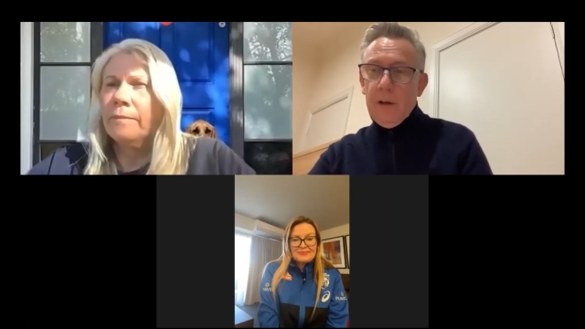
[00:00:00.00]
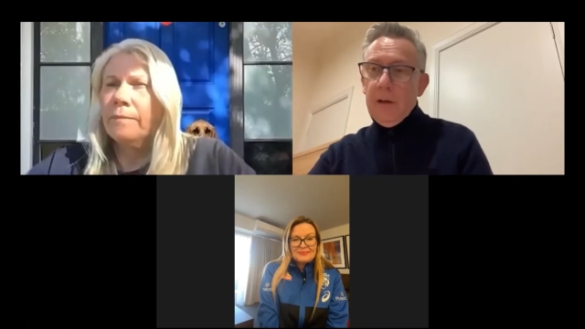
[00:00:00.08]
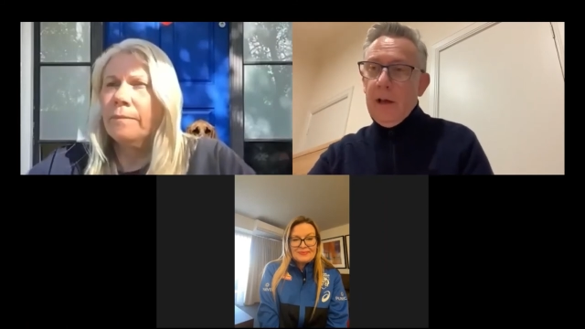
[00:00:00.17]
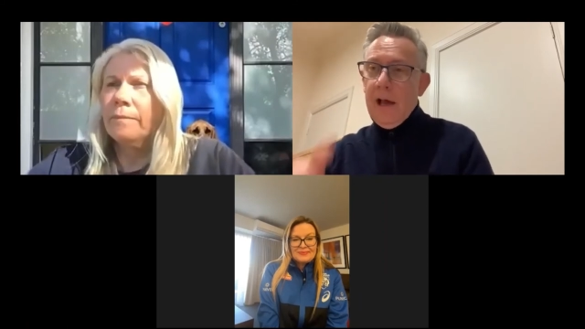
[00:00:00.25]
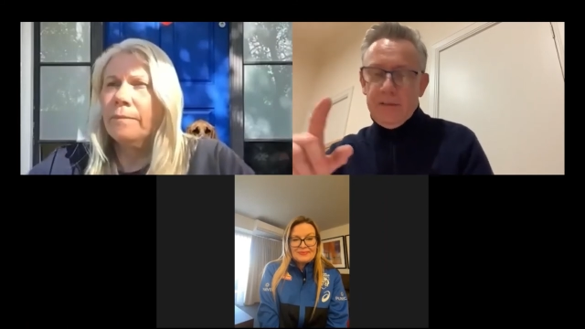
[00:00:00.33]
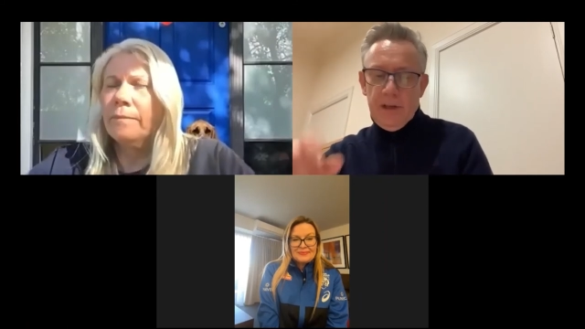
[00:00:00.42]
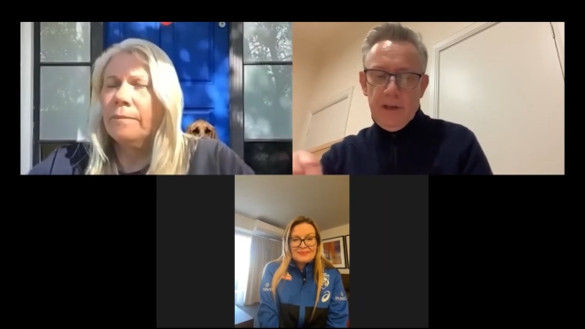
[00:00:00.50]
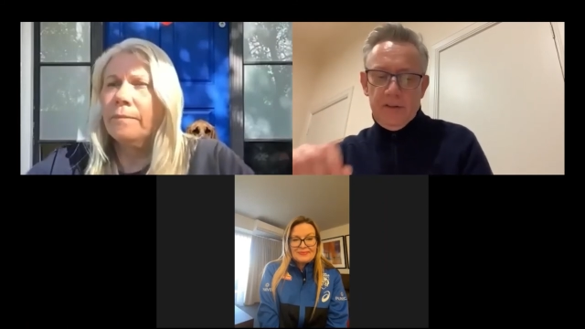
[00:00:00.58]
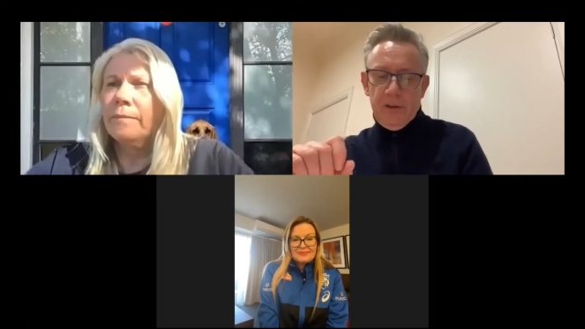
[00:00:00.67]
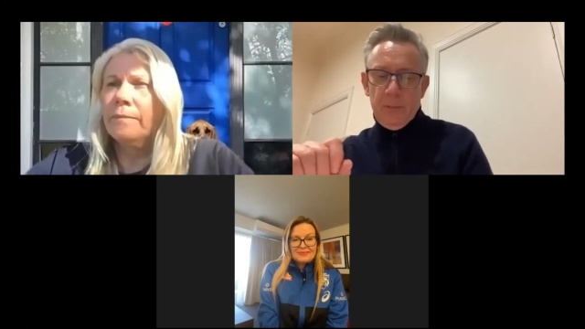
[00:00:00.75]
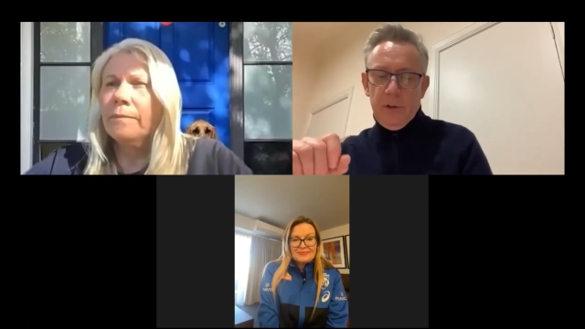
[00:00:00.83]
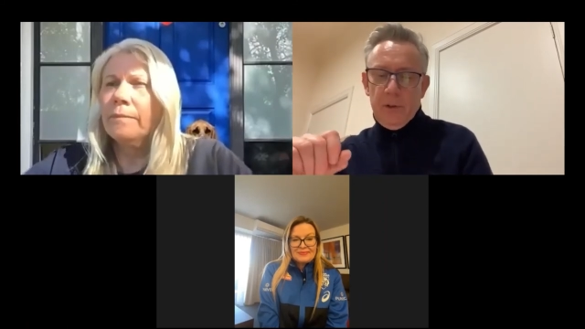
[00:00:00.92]
Speaker 1: asking a
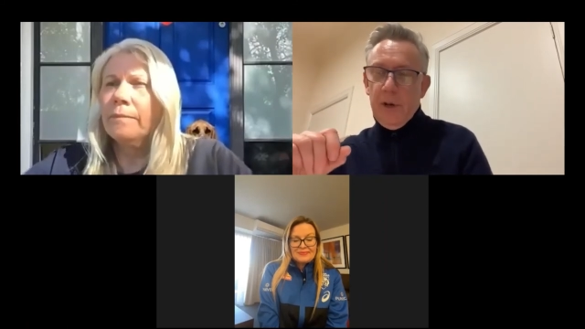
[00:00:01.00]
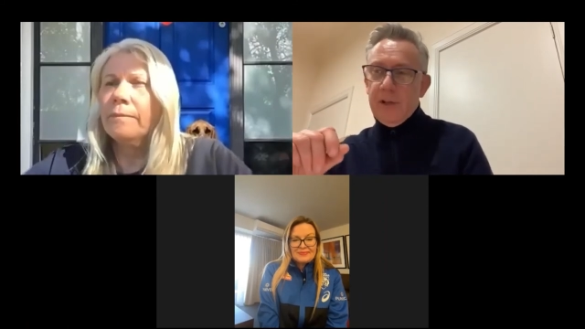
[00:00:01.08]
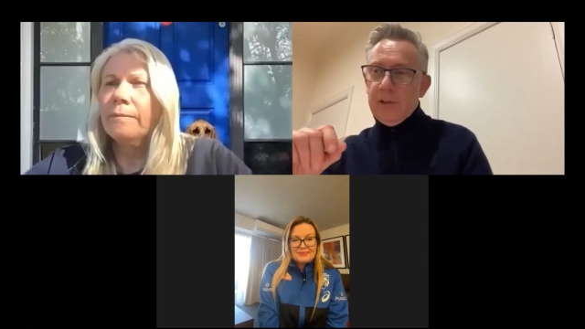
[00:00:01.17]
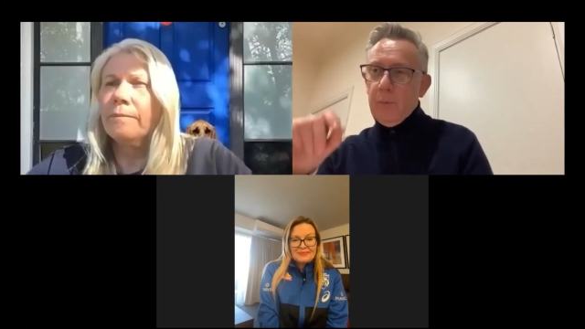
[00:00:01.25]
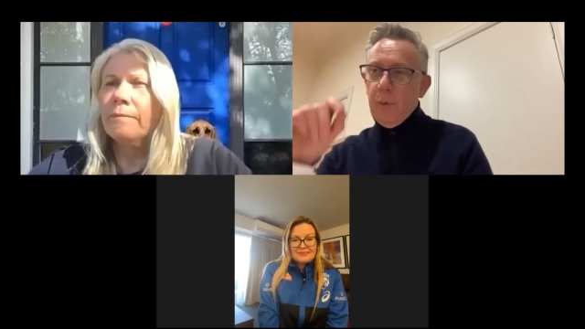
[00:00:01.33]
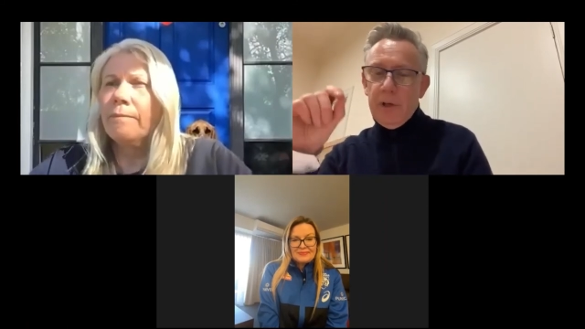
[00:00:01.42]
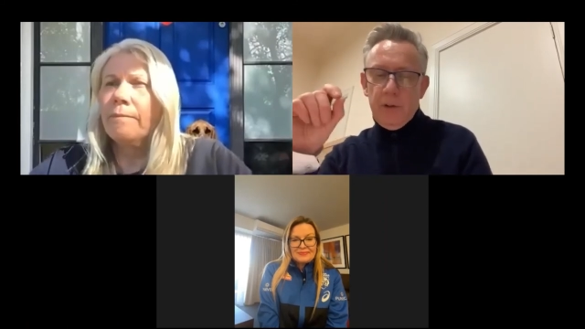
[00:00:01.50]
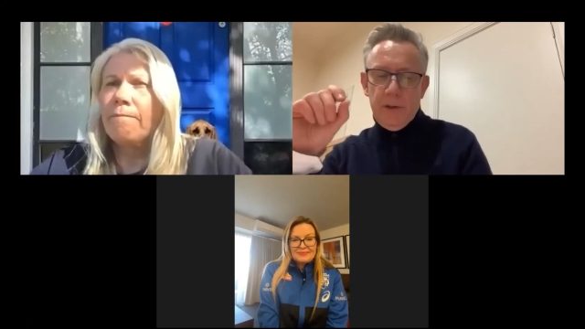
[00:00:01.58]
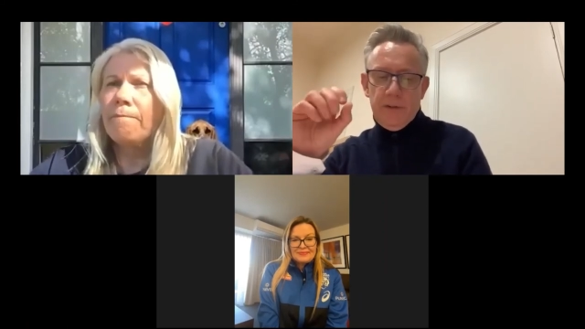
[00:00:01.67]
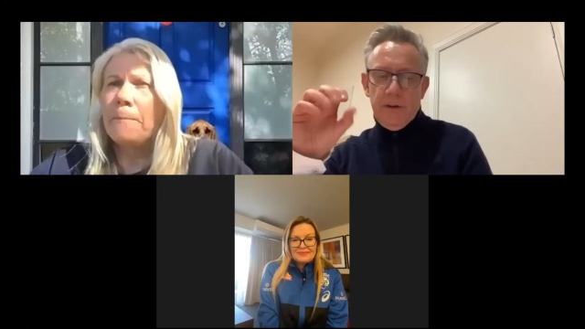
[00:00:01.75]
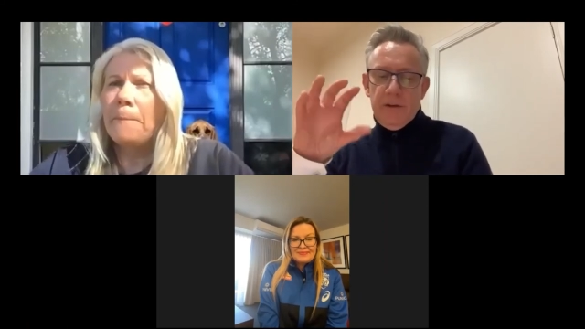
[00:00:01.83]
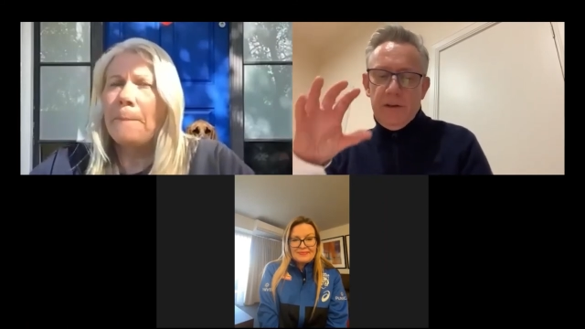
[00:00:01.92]
similar question, what do you
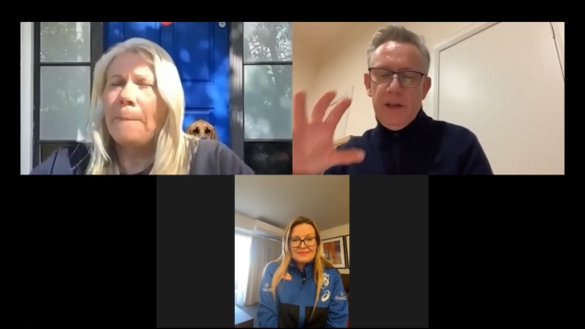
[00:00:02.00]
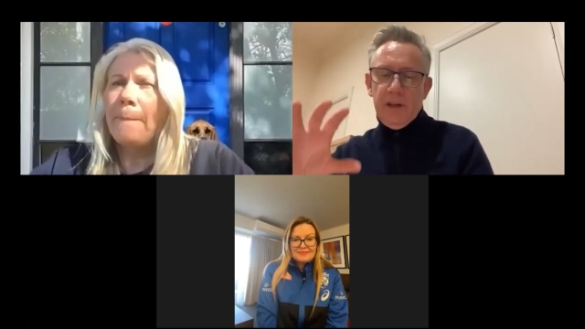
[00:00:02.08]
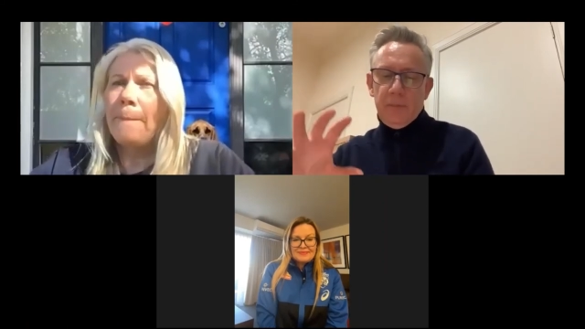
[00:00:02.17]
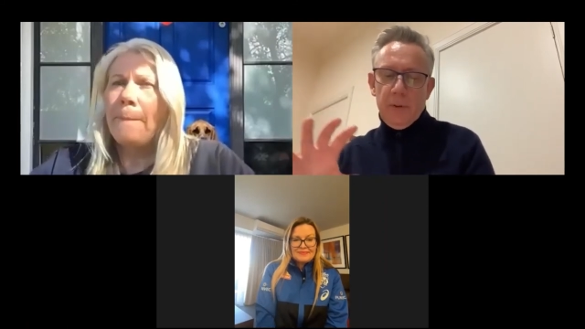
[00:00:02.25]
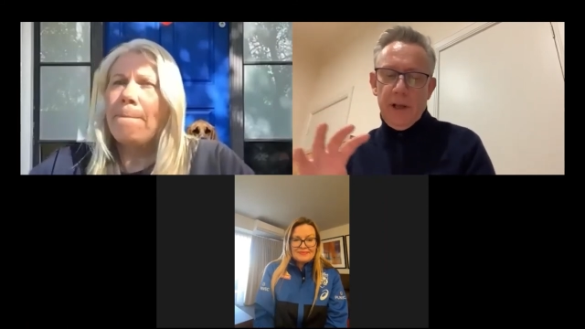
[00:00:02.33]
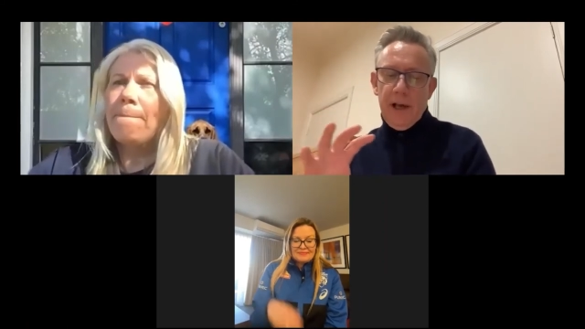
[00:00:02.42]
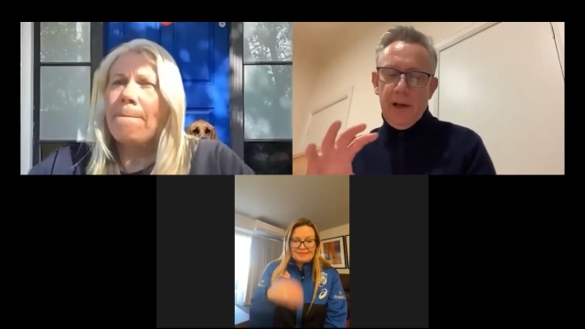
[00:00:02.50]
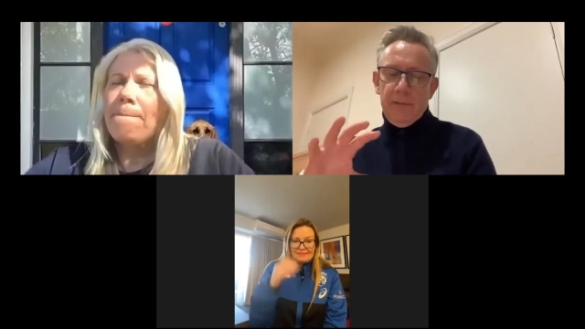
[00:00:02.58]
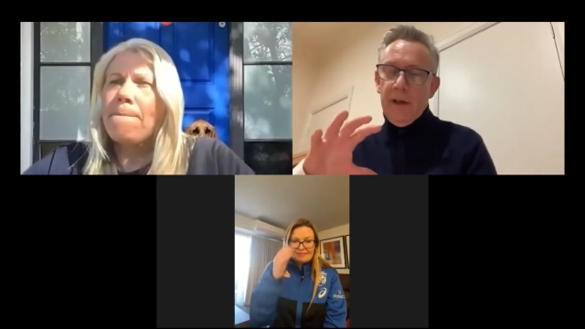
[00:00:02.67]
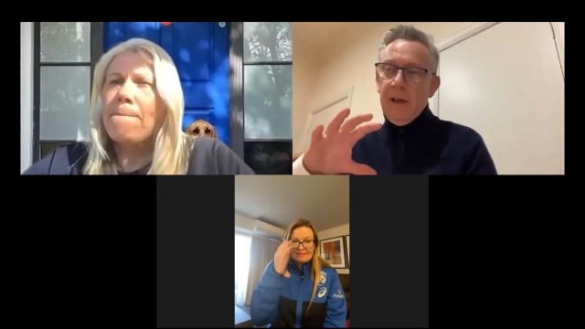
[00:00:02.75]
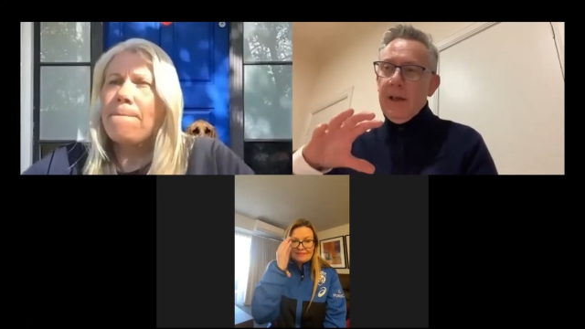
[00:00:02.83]
think the Ds will have